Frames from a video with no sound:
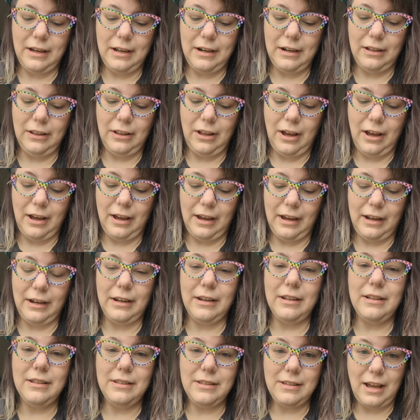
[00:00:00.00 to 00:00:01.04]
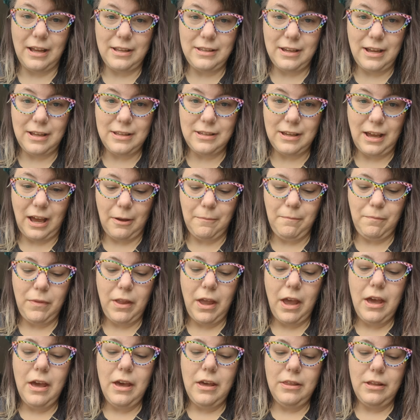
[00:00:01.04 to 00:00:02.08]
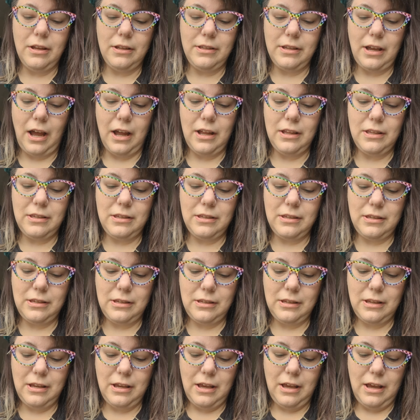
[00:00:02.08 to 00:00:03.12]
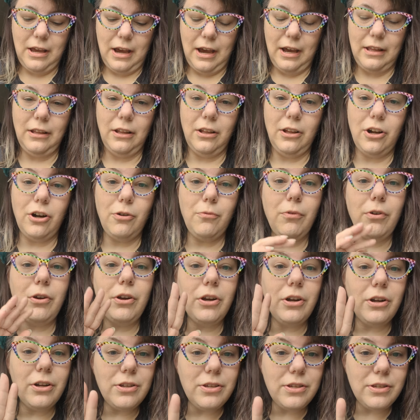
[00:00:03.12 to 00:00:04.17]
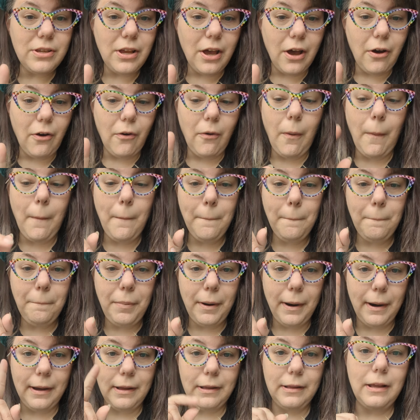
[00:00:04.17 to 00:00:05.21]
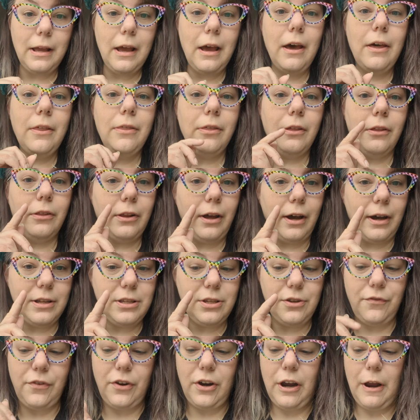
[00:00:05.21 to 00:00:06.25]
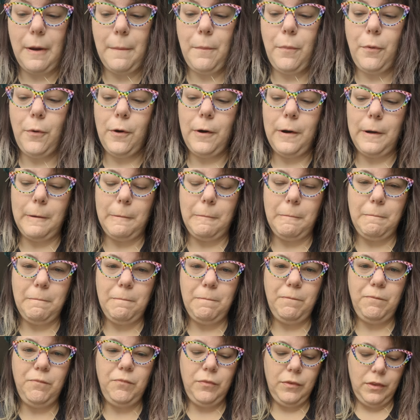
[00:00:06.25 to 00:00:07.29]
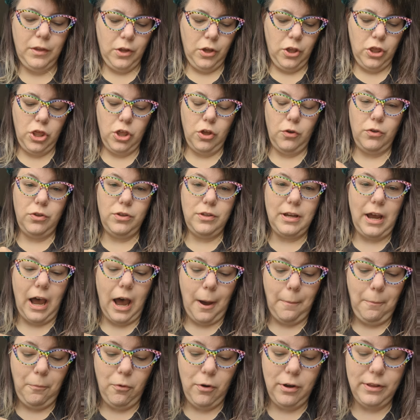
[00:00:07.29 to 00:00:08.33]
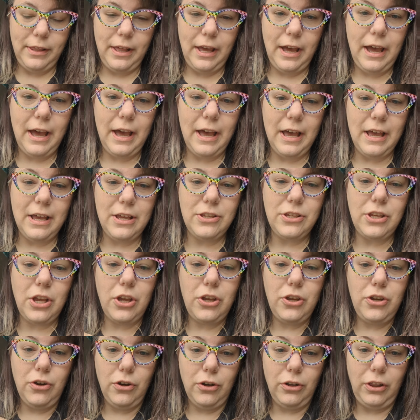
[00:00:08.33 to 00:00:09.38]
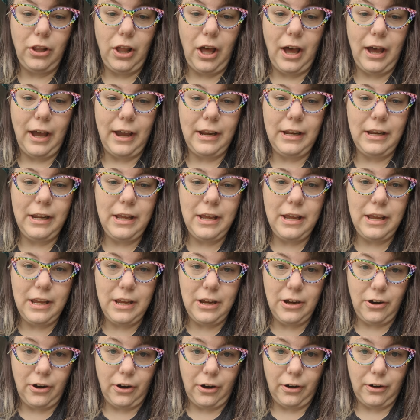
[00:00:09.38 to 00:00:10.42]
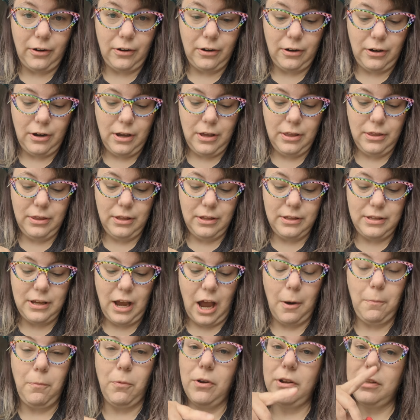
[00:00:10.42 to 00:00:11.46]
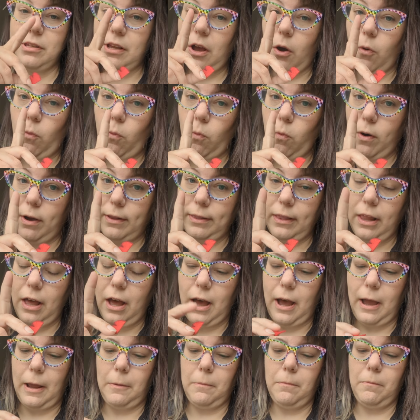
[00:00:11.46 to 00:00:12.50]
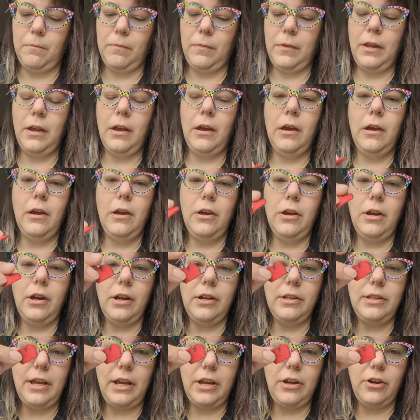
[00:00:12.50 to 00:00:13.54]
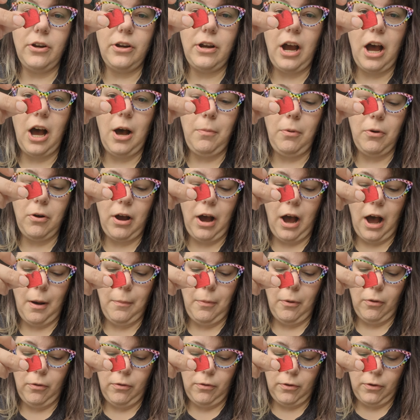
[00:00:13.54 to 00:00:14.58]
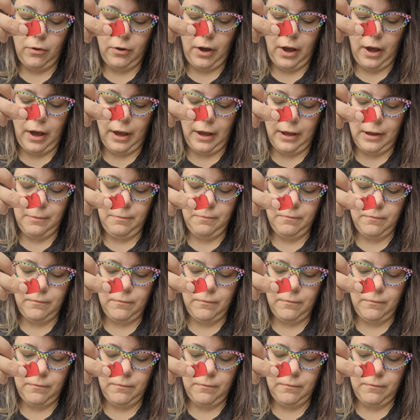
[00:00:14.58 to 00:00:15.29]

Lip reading: and a line, dot, dot, dot. The dots and the line are where you're going to sew, but the lines are very important. The top one that has your line here, the top one has got one line. You're going to take your gobble gobble, okay?